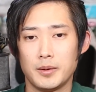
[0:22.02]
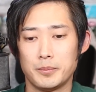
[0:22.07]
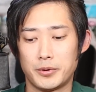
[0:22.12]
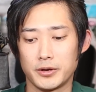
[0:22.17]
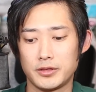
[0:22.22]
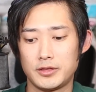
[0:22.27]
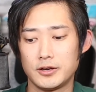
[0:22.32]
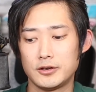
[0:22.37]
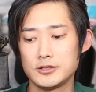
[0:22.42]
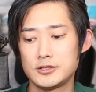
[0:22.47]

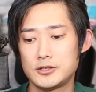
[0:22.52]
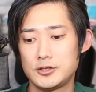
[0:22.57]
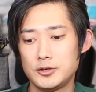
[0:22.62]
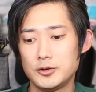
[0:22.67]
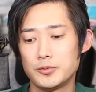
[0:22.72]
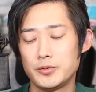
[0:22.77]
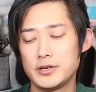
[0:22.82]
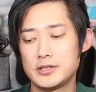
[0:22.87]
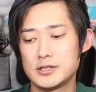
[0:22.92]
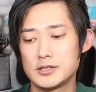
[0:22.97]
But there's
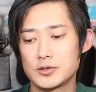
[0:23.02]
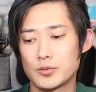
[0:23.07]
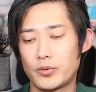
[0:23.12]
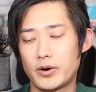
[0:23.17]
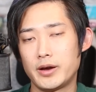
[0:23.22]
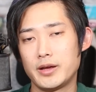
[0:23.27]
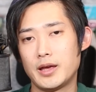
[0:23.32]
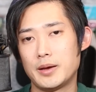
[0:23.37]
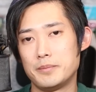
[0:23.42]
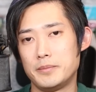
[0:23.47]
two reasons
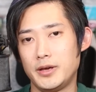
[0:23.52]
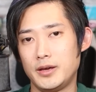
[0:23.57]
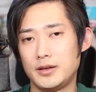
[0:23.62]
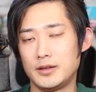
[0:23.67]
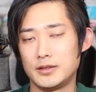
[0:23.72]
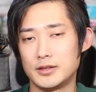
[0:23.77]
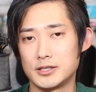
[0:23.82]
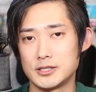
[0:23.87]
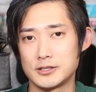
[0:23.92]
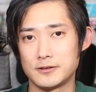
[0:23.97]
why I'm
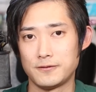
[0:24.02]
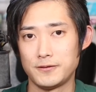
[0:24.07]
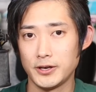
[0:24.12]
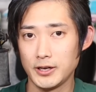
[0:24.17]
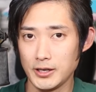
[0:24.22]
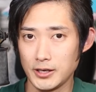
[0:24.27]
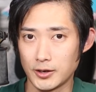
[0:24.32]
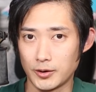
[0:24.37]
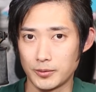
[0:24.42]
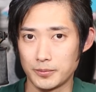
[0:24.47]
making this
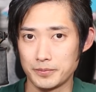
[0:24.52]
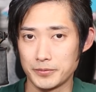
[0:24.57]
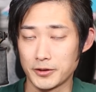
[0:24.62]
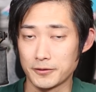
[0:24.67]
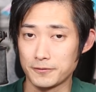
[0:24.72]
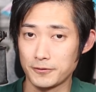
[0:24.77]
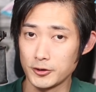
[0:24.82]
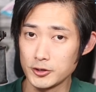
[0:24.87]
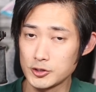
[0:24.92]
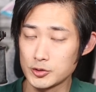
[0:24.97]
video.
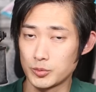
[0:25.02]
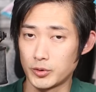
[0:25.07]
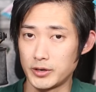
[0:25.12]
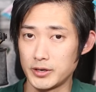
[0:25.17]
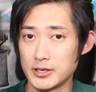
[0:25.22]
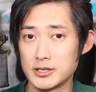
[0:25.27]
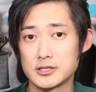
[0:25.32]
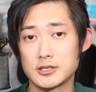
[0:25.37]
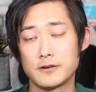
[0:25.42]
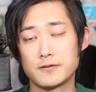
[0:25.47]
The first
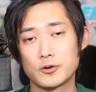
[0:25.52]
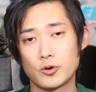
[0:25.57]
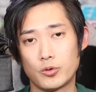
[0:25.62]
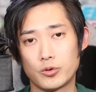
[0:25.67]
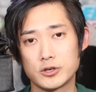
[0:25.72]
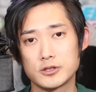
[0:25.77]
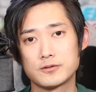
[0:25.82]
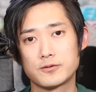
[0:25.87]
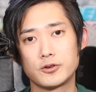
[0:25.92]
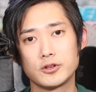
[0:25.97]
one is, of
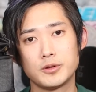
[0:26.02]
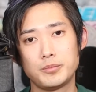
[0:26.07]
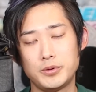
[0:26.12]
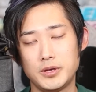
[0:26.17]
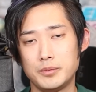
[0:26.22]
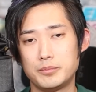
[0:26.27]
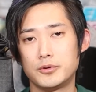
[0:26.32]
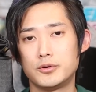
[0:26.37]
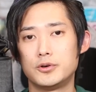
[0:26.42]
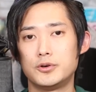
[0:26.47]
course, for the
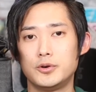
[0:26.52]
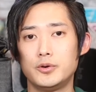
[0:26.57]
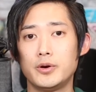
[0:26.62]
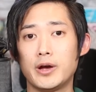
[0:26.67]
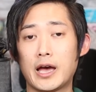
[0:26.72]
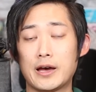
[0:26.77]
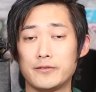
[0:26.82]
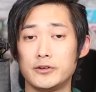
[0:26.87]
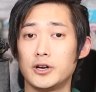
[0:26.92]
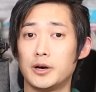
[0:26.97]
people who
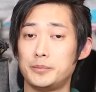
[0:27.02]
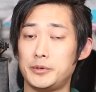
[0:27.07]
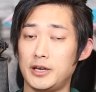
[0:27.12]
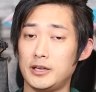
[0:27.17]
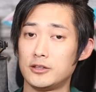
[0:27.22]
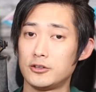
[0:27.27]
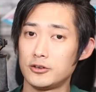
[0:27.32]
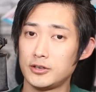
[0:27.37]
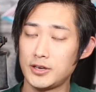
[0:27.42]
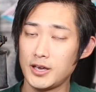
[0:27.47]
haven't
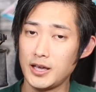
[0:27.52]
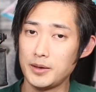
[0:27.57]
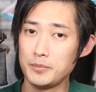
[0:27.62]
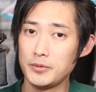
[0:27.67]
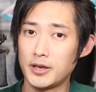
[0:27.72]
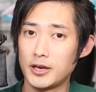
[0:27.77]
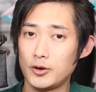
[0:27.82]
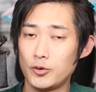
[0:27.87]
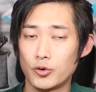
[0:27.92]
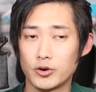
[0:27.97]
updated their game
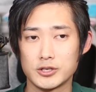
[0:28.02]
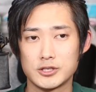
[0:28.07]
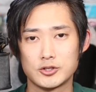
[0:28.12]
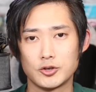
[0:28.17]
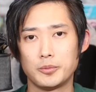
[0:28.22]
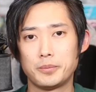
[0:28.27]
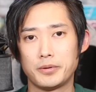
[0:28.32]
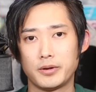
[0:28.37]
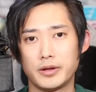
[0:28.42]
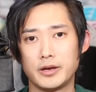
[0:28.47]
yet, who are
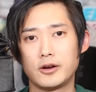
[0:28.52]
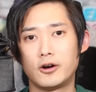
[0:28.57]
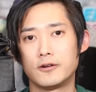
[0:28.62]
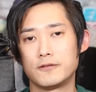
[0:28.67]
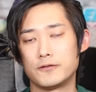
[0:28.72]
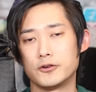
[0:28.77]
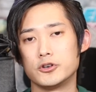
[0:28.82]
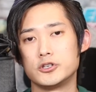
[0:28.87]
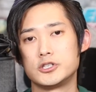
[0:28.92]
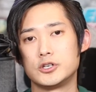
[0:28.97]
still playing on
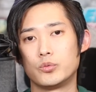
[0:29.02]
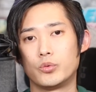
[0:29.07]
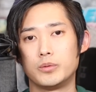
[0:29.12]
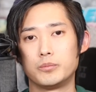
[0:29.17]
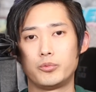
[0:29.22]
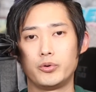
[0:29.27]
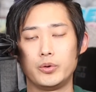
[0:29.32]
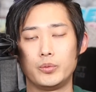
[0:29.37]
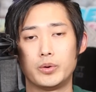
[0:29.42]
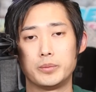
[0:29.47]
version
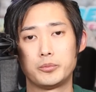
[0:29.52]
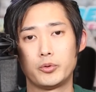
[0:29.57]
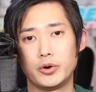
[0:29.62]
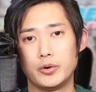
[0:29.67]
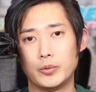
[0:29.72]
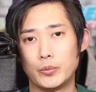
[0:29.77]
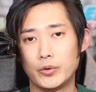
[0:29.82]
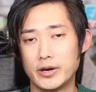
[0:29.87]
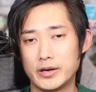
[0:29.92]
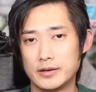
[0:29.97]

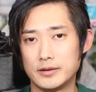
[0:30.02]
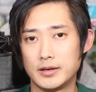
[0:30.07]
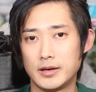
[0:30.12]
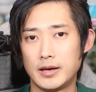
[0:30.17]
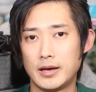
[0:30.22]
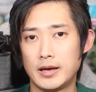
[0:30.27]
1.1.1.